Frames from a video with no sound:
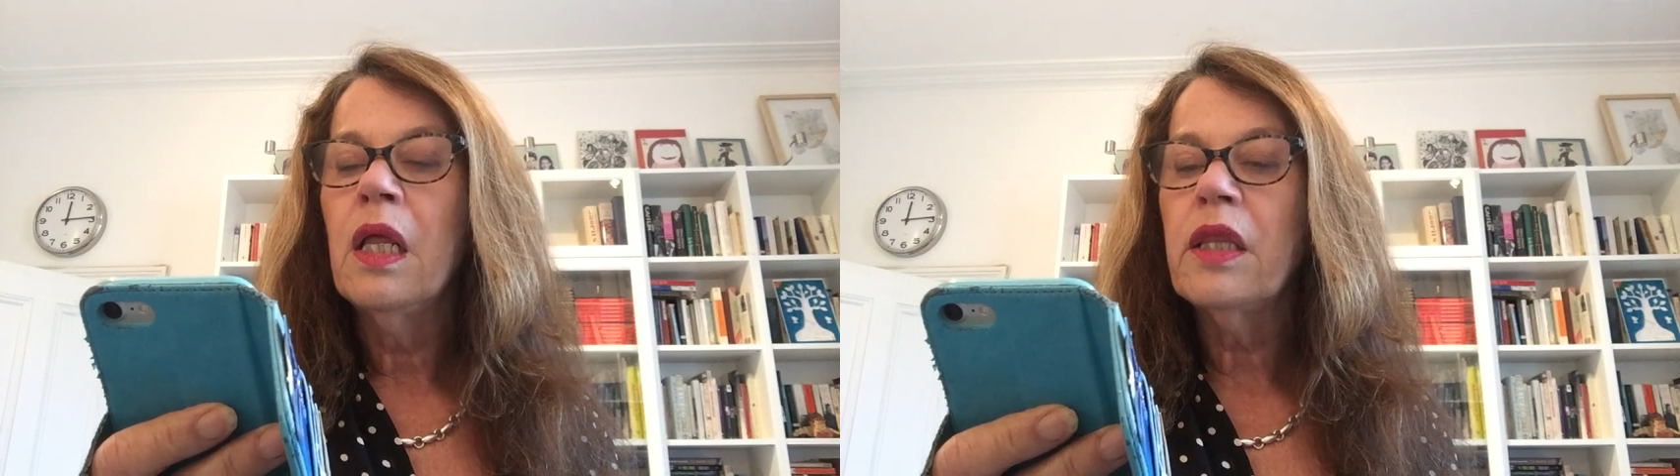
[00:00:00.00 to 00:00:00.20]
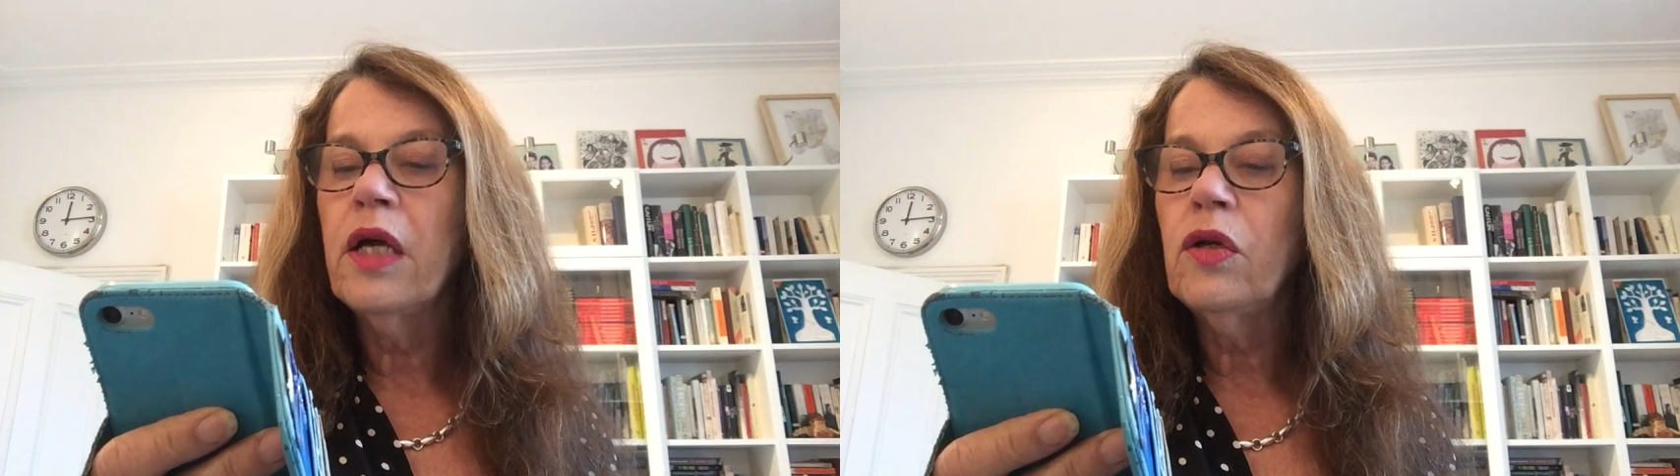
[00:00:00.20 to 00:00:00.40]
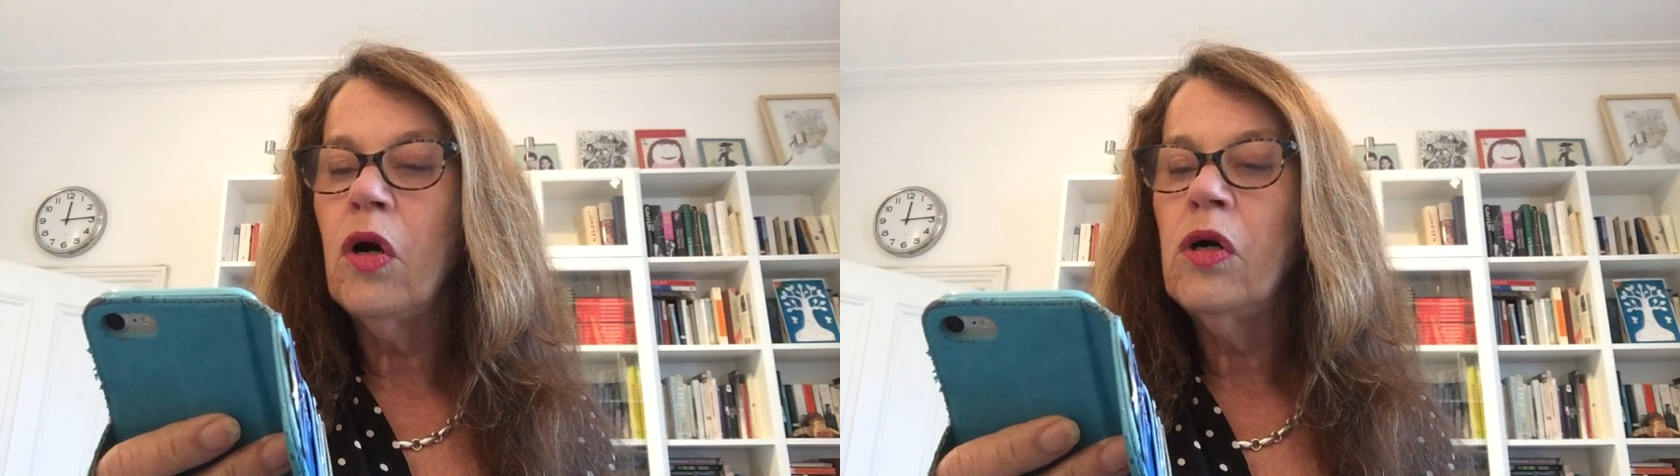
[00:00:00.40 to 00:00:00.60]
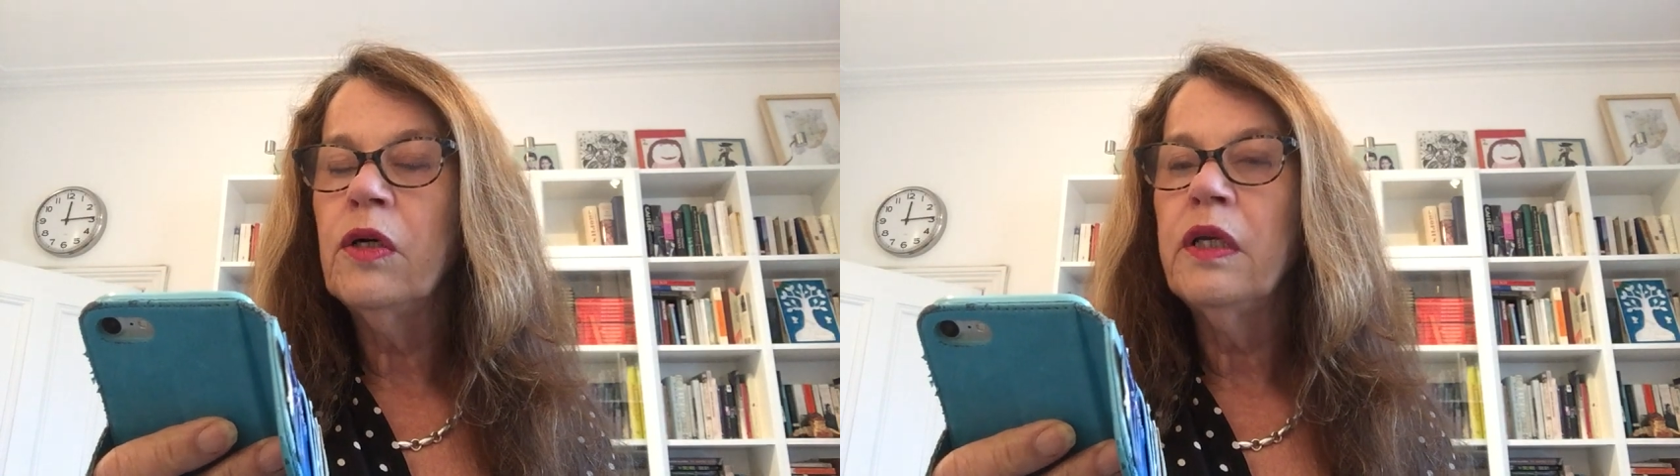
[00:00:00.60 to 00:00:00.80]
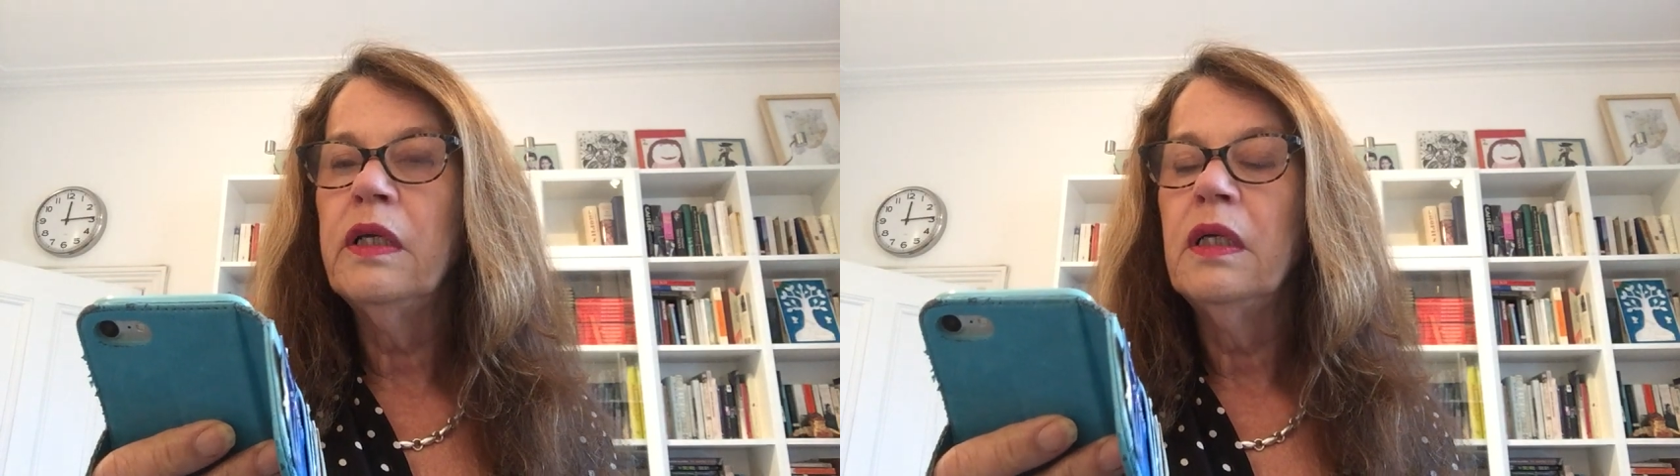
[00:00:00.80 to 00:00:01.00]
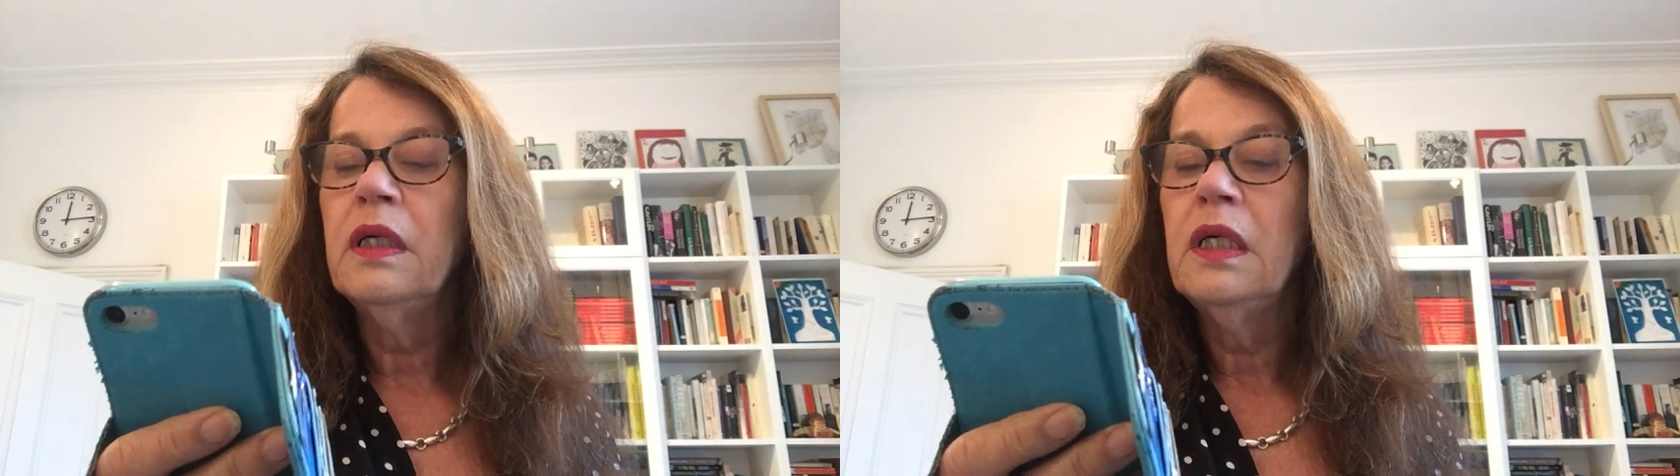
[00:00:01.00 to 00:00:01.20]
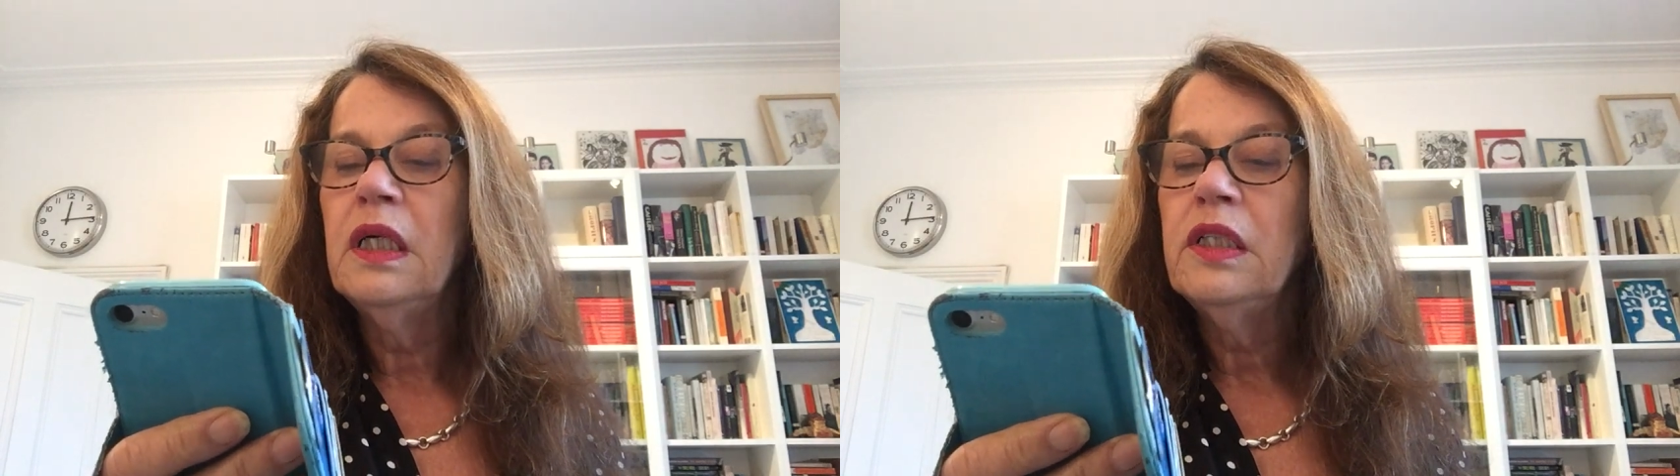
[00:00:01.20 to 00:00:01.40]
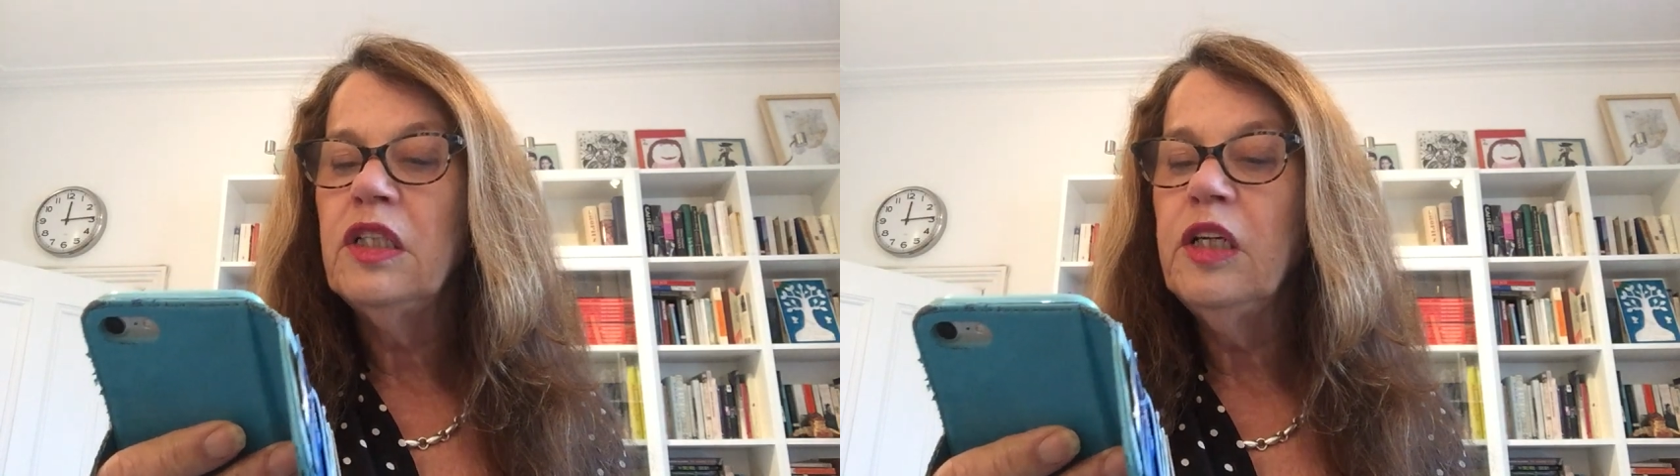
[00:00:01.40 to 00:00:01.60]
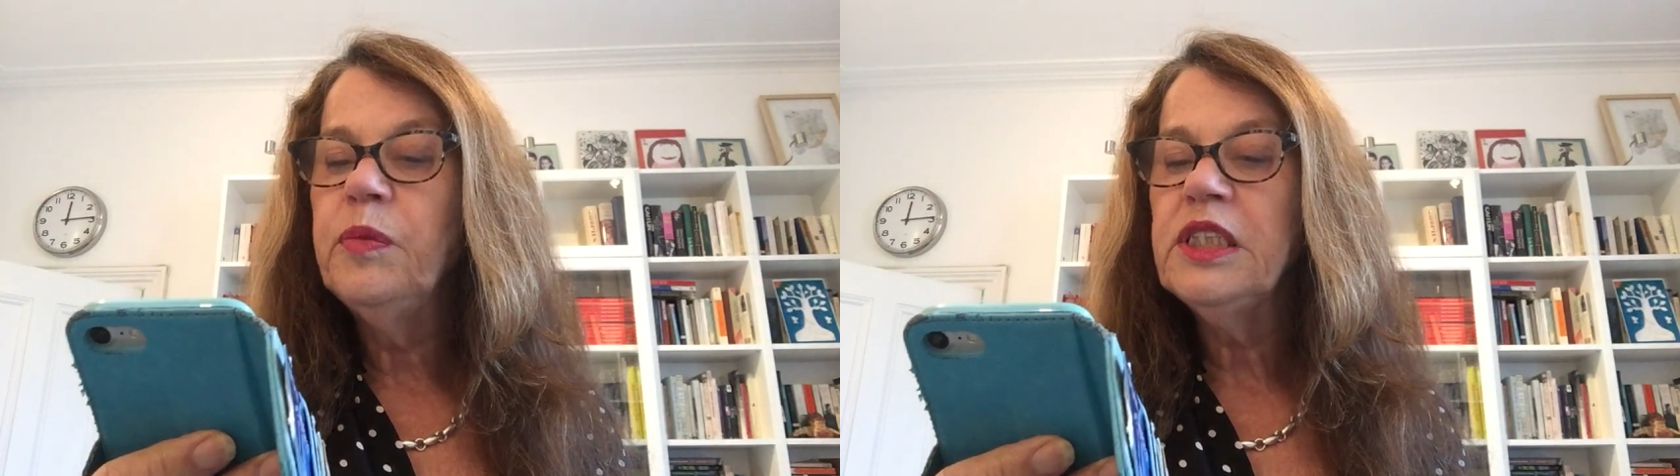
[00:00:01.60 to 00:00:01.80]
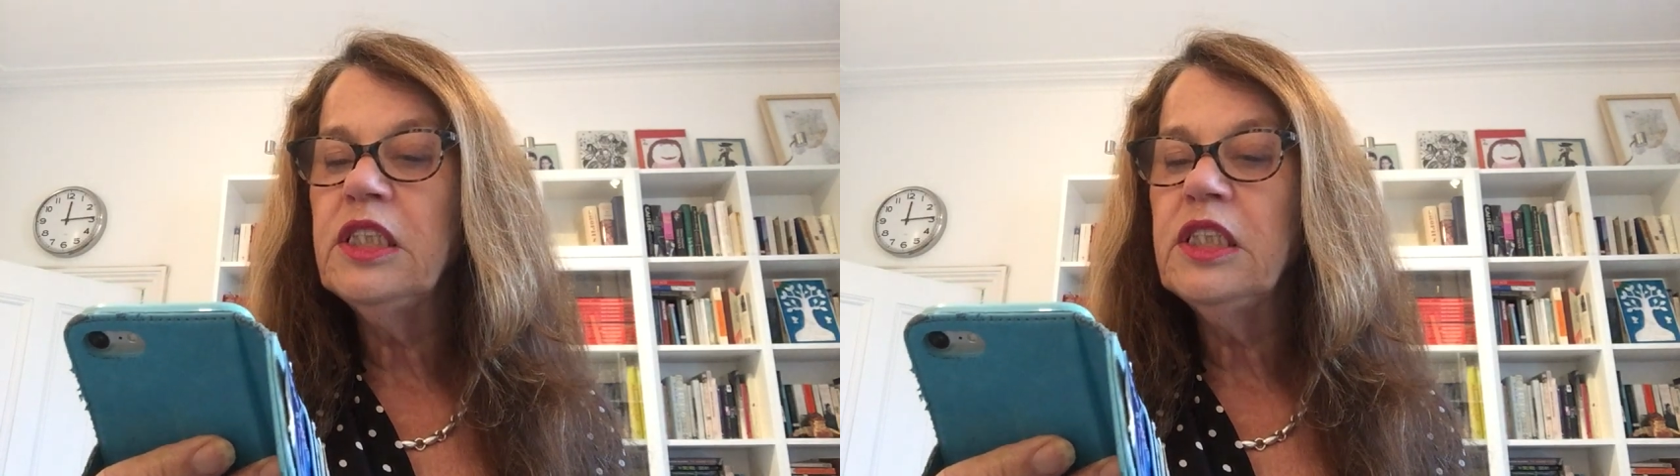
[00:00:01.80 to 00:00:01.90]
Then on, deeper